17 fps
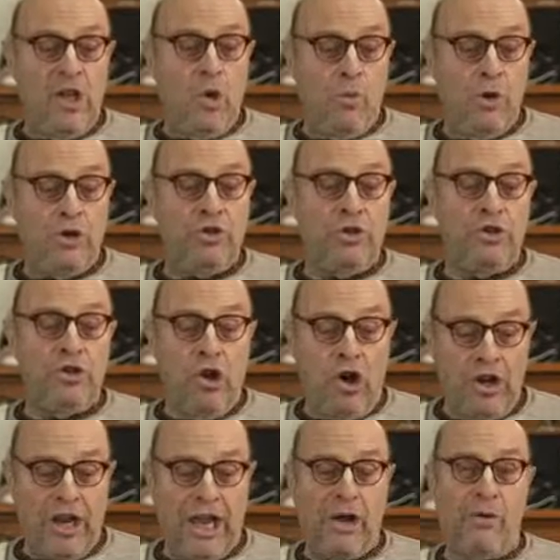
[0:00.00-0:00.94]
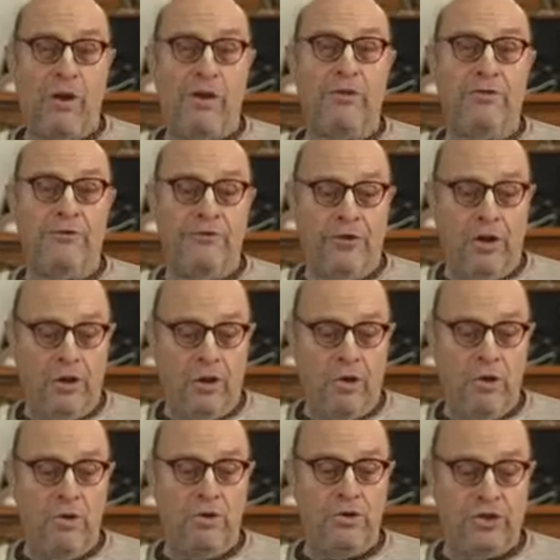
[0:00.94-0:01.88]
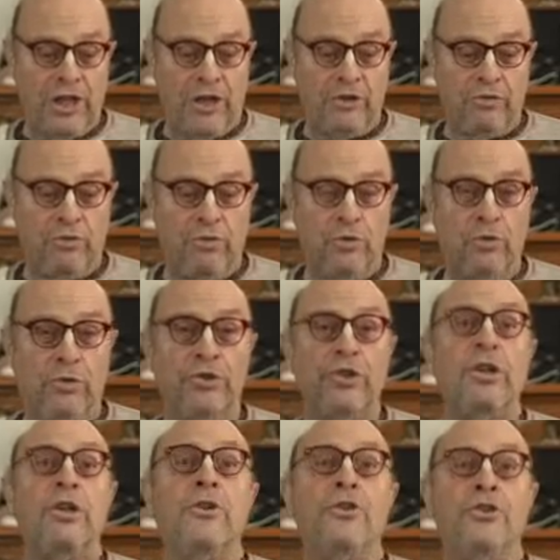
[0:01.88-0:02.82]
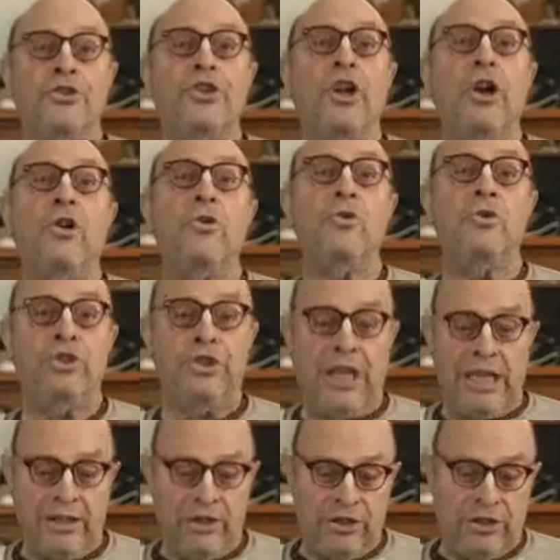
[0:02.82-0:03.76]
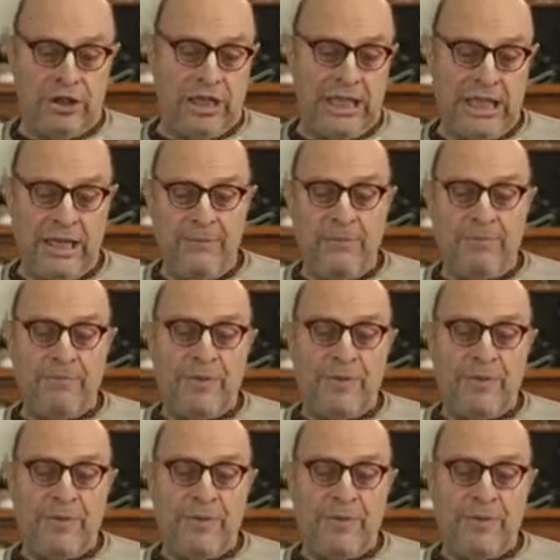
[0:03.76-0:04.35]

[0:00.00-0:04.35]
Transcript: We should not, however, follow such rules so zealously